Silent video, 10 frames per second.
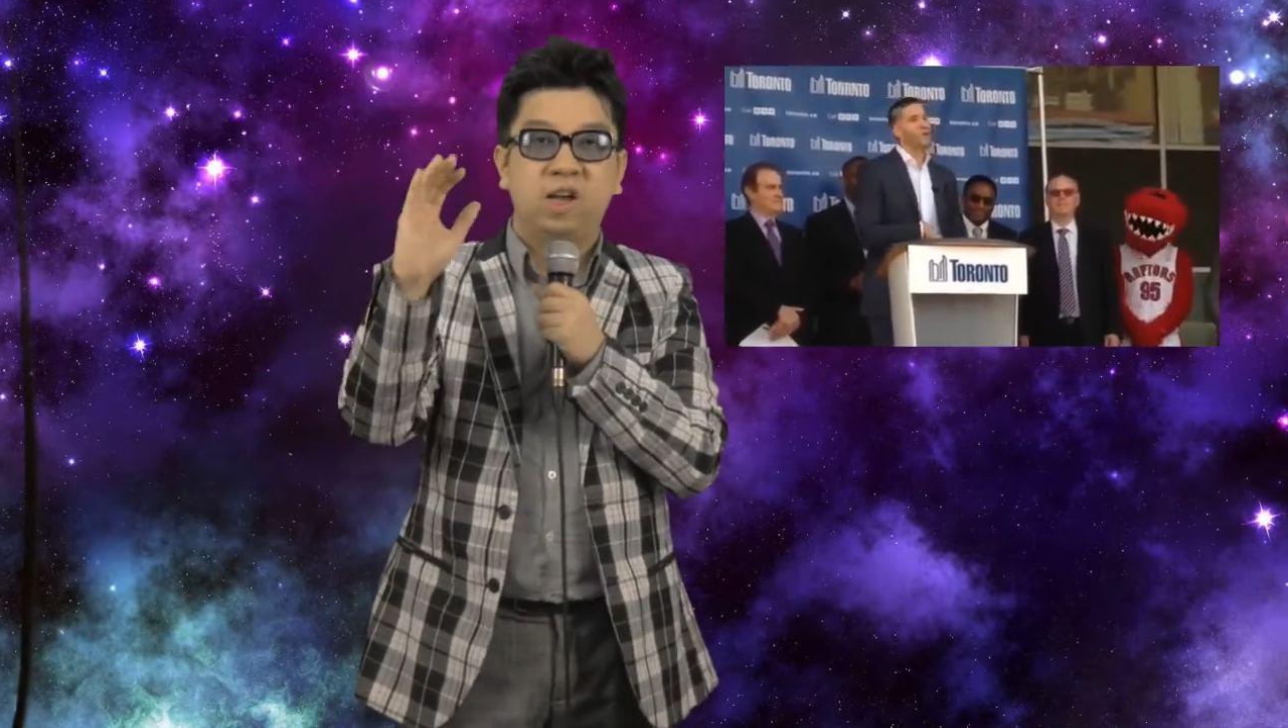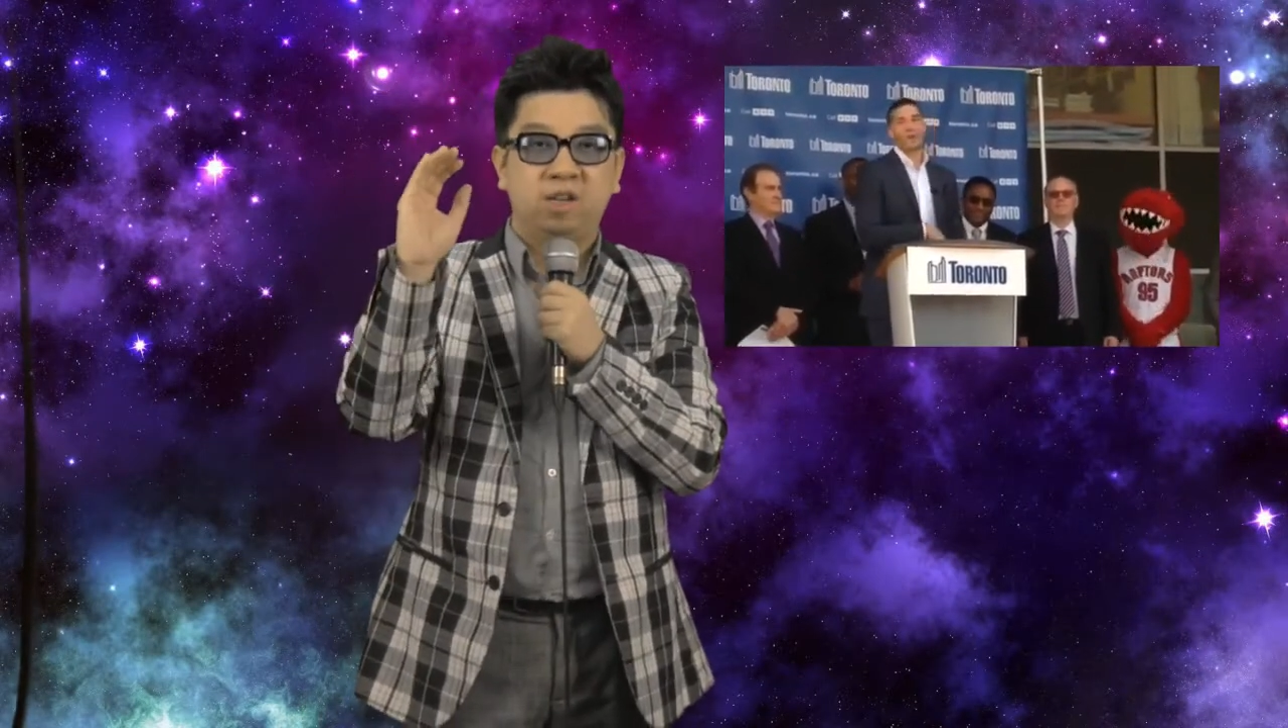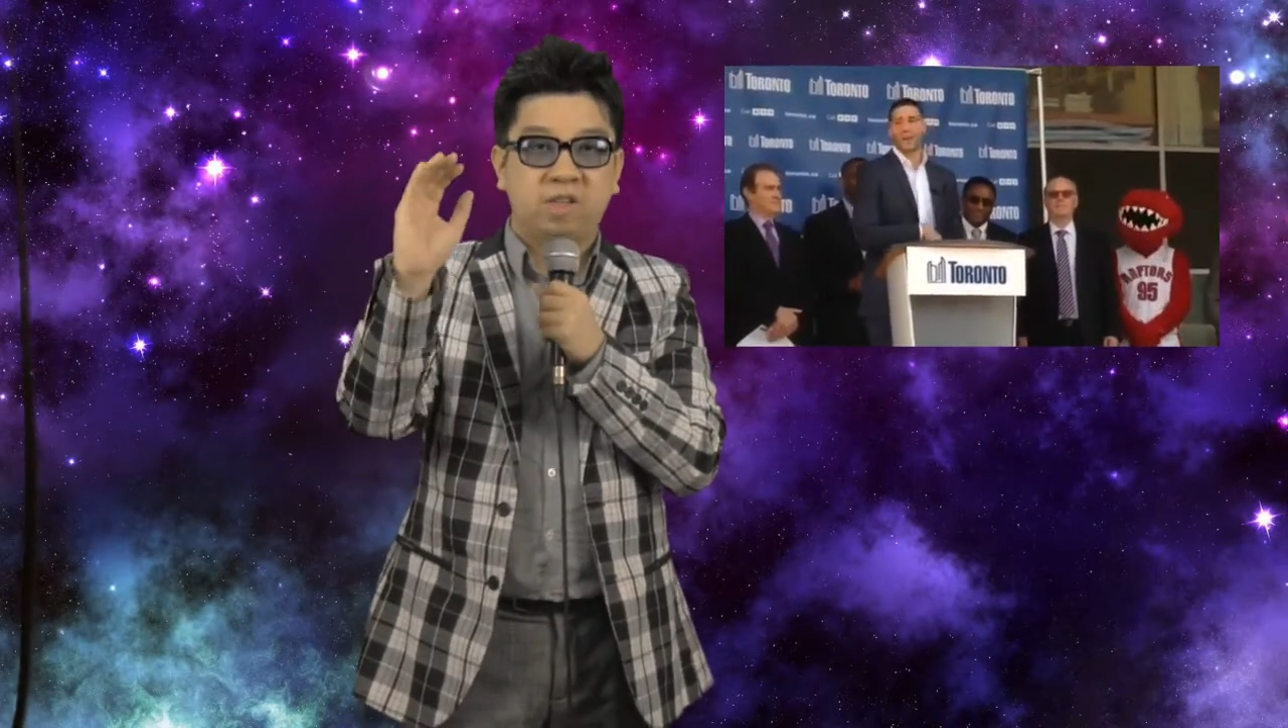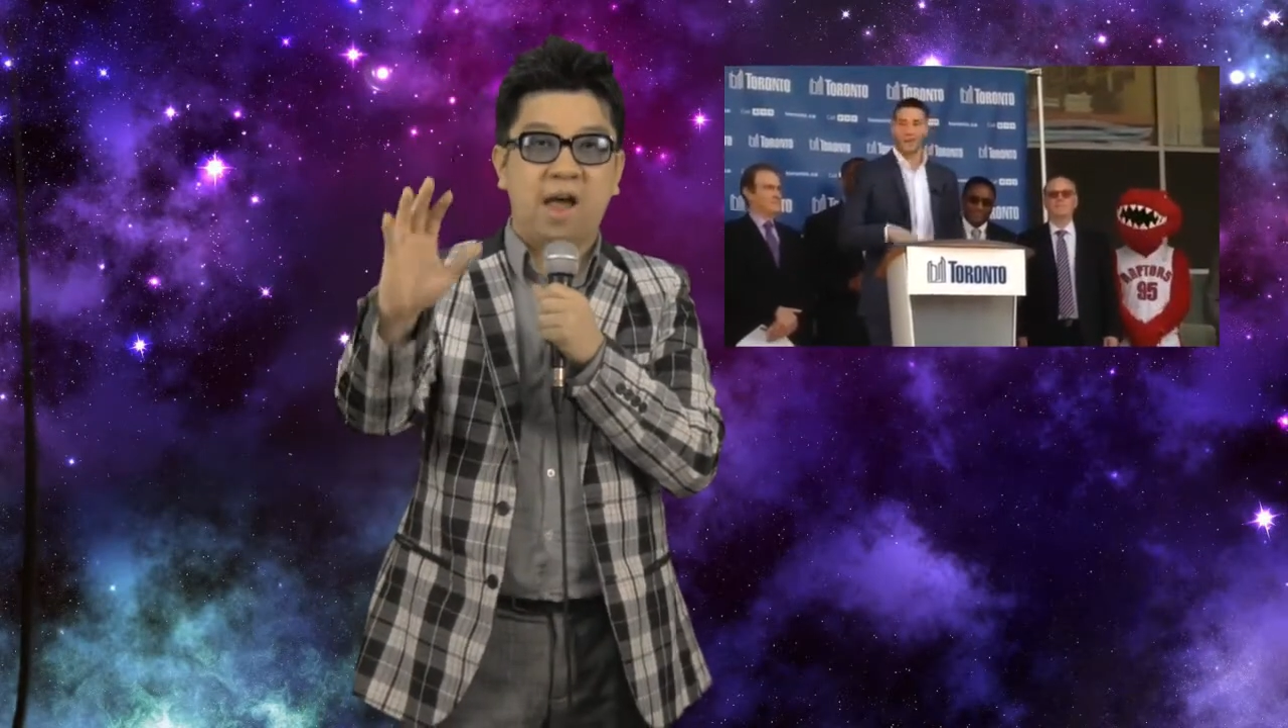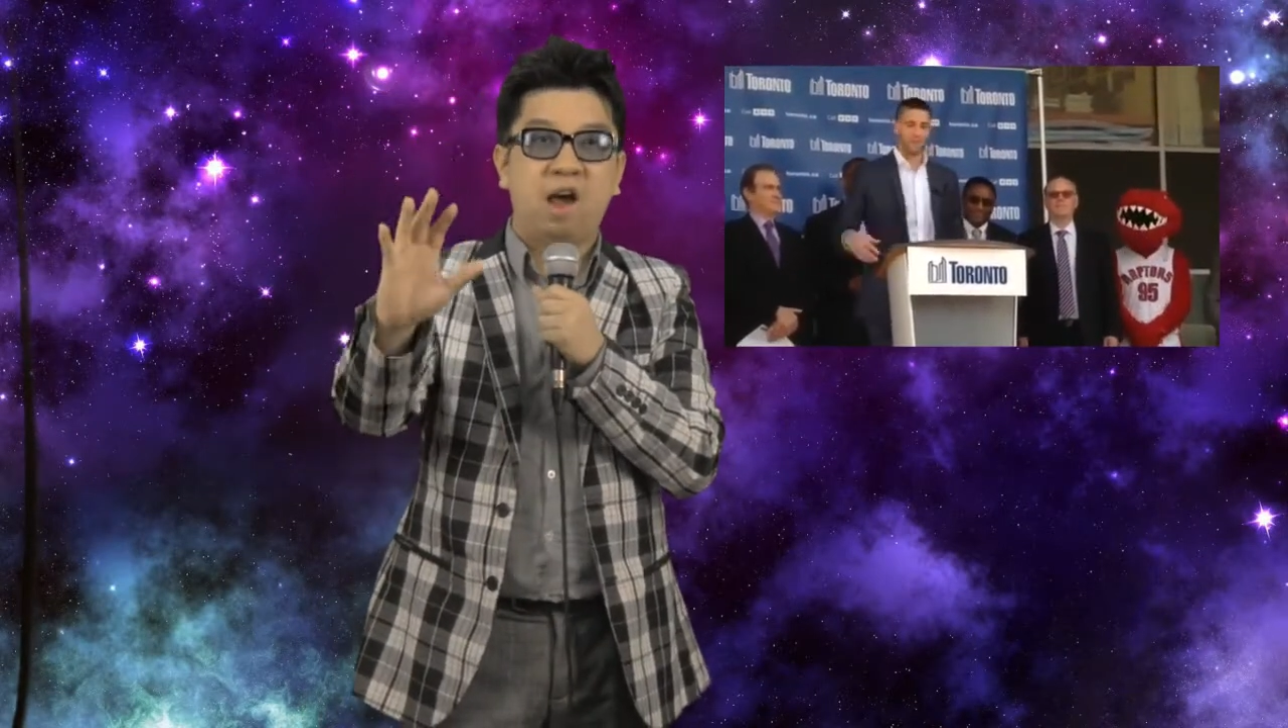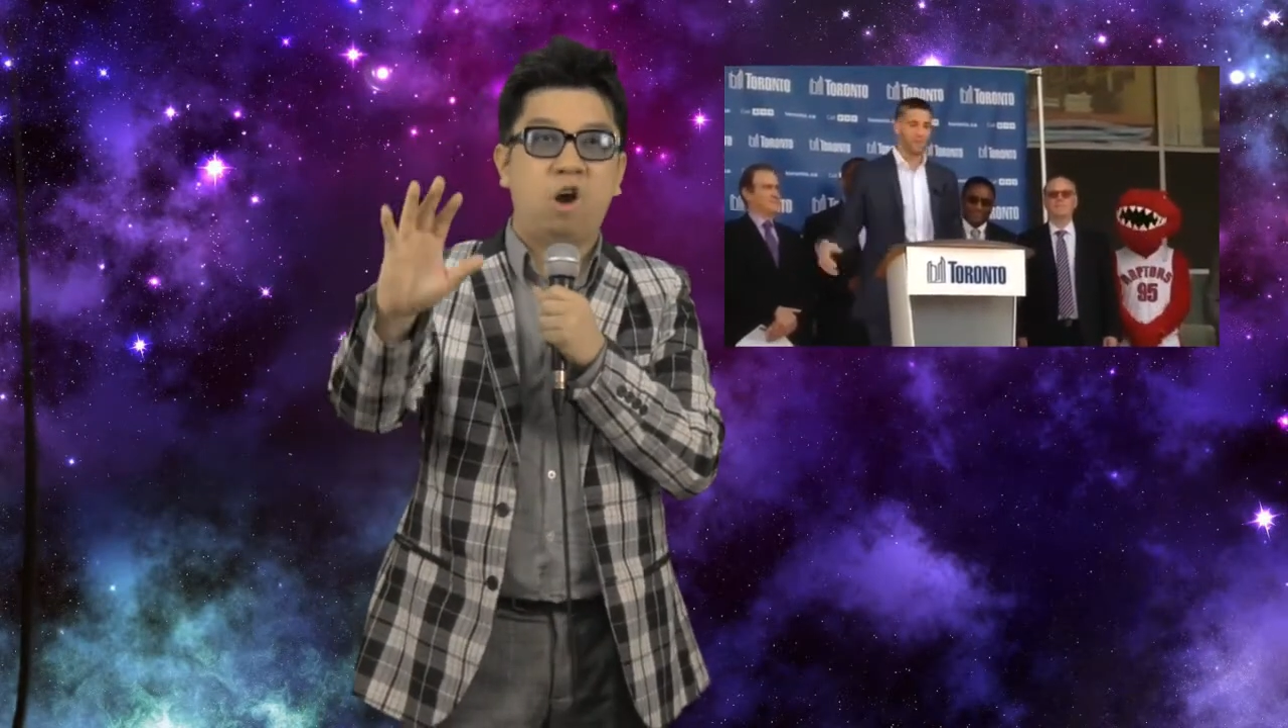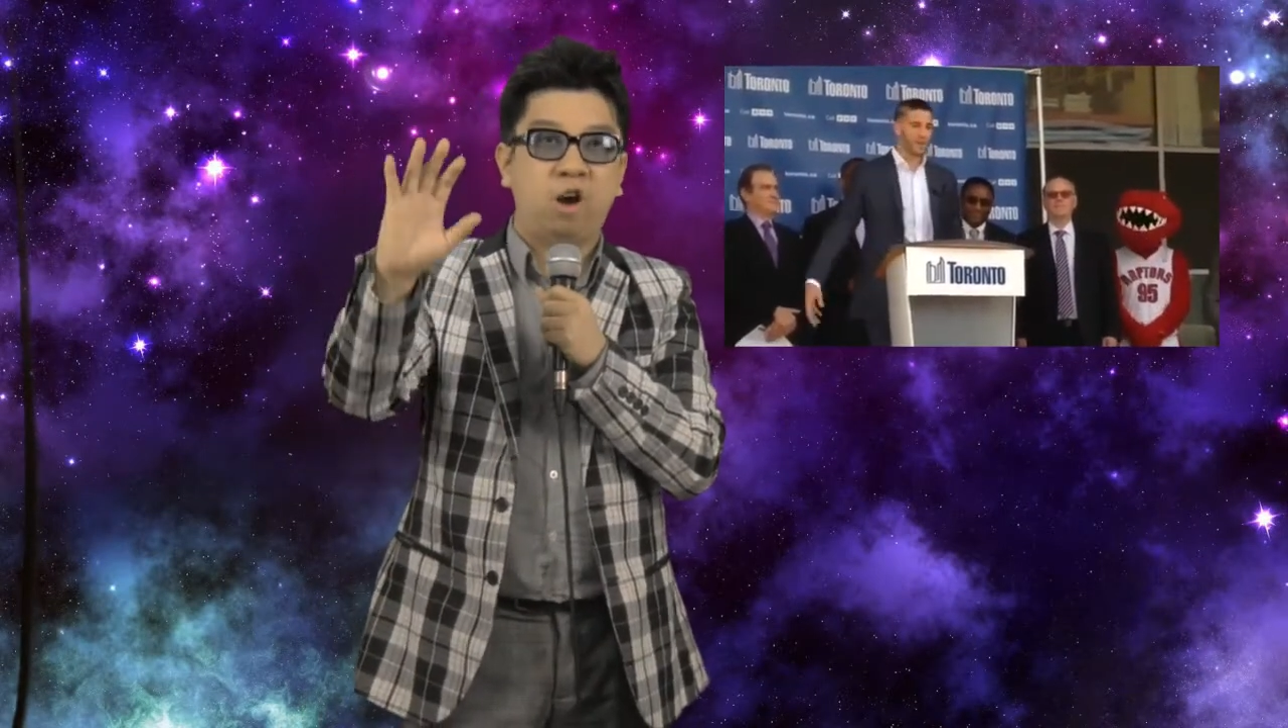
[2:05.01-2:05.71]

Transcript: diehard